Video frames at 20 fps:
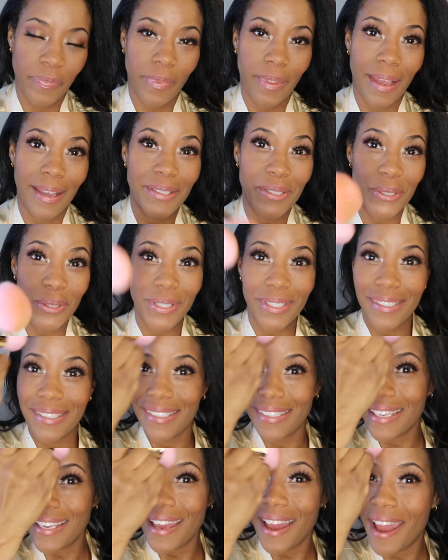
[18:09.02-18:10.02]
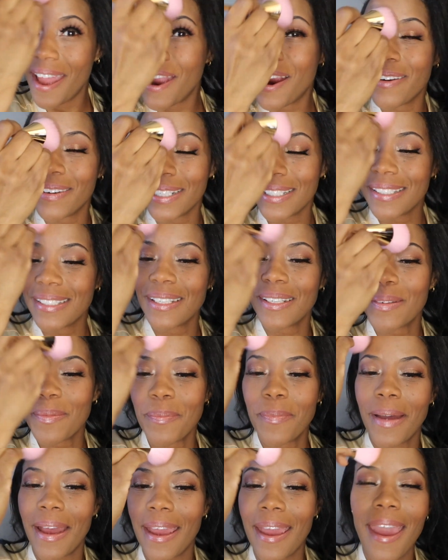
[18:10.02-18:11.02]
As you can see, I already took
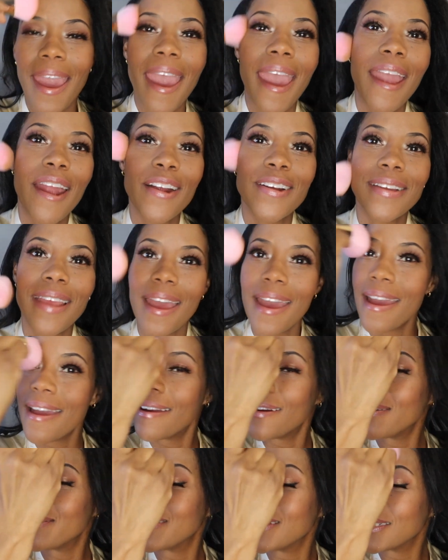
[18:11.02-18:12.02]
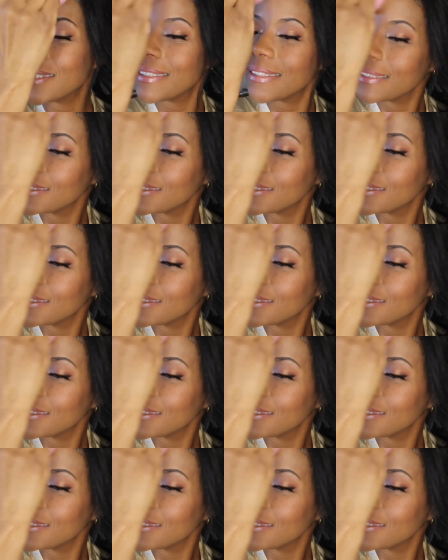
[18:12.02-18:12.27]
my hair down.